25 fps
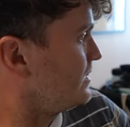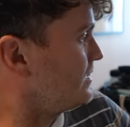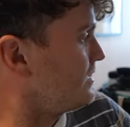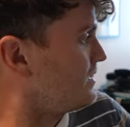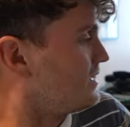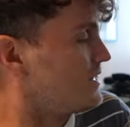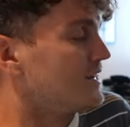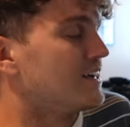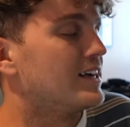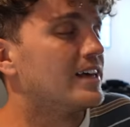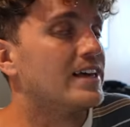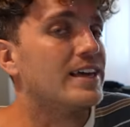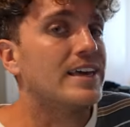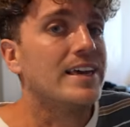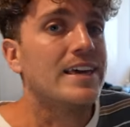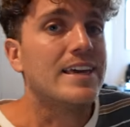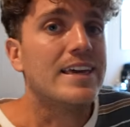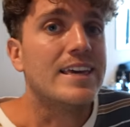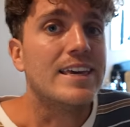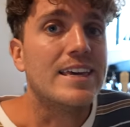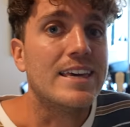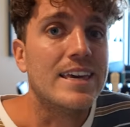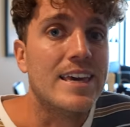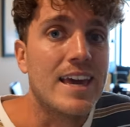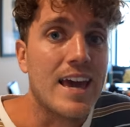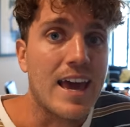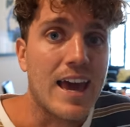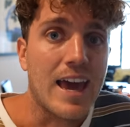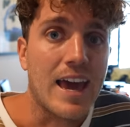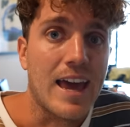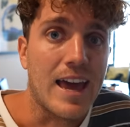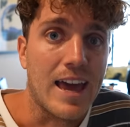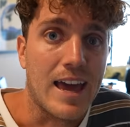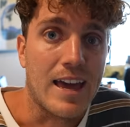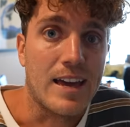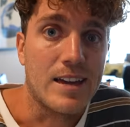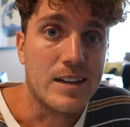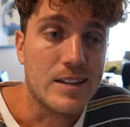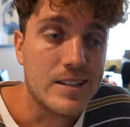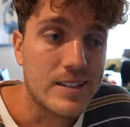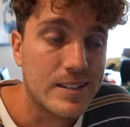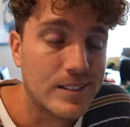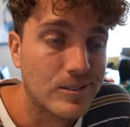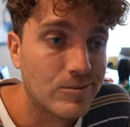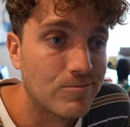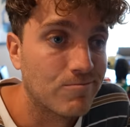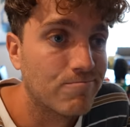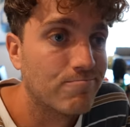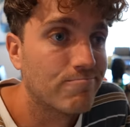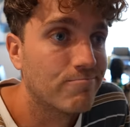flight. Yeah. Like, that's
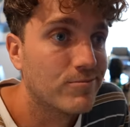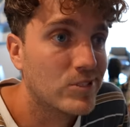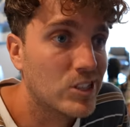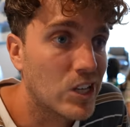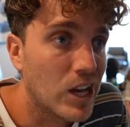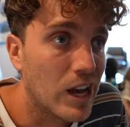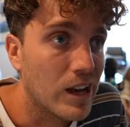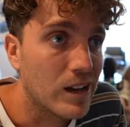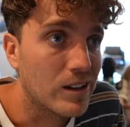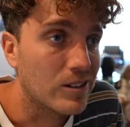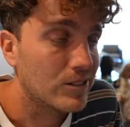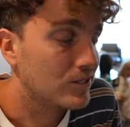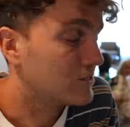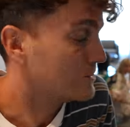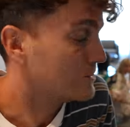crazy. We so, had to pay